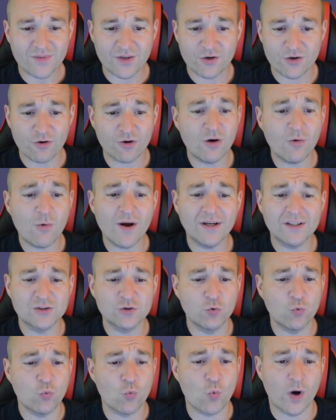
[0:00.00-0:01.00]
You're going to want to
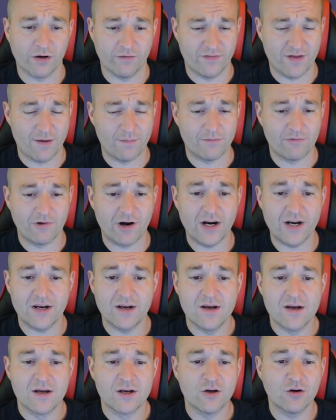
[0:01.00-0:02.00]
do one of them, right?
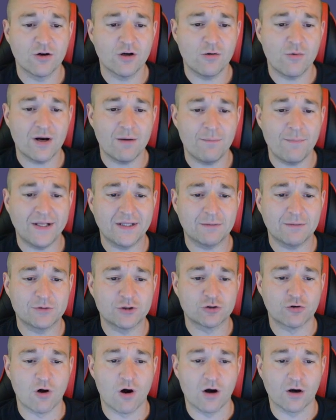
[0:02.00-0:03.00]
You're going to want to make them
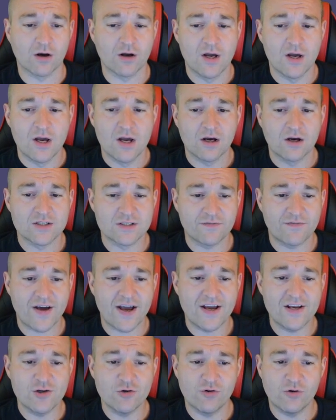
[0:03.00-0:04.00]
strong, because if
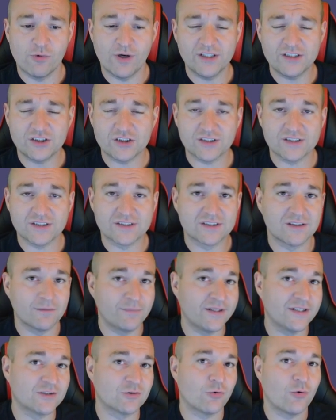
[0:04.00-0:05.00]
I do the witch, it's going to
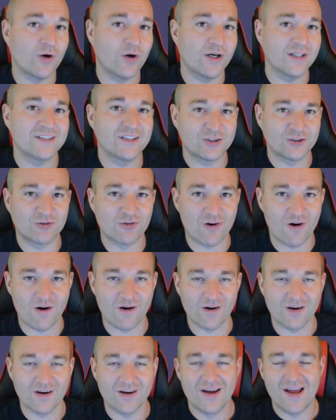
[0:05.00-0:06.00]
be twice as
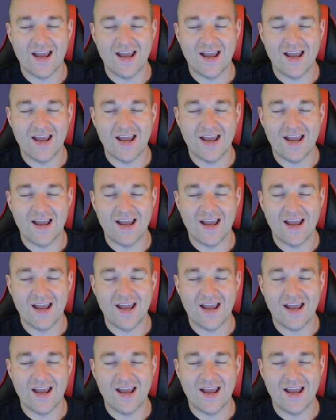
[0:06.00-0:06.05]
strong,